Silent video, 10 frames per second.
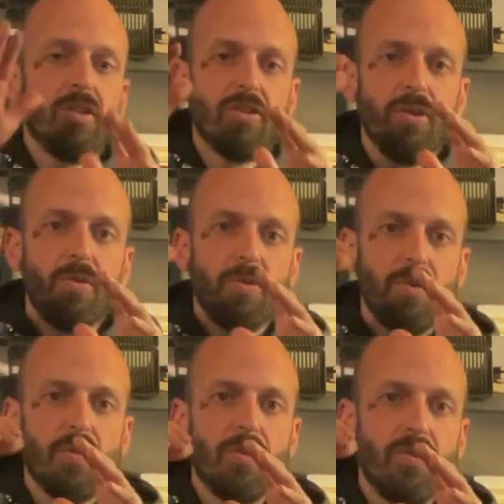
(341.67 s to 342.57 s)
So
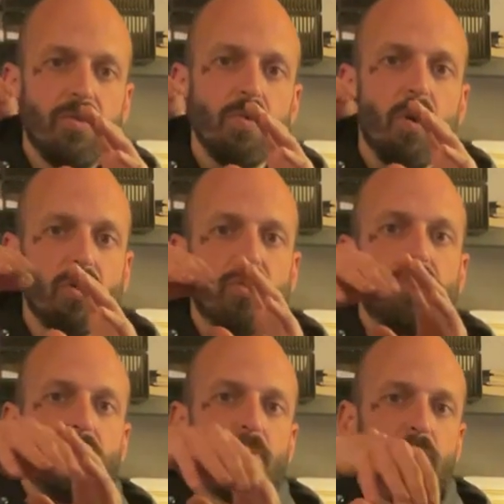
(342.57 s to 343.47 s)
you also
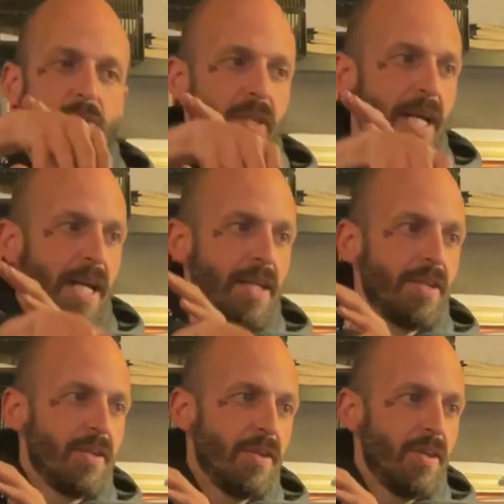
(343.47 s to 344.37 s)
could put the
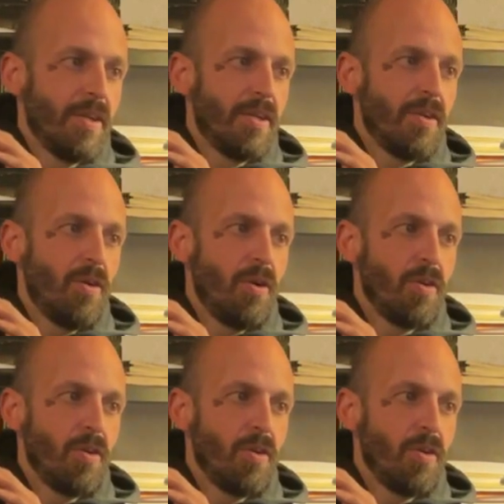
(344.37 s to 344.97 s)
hand also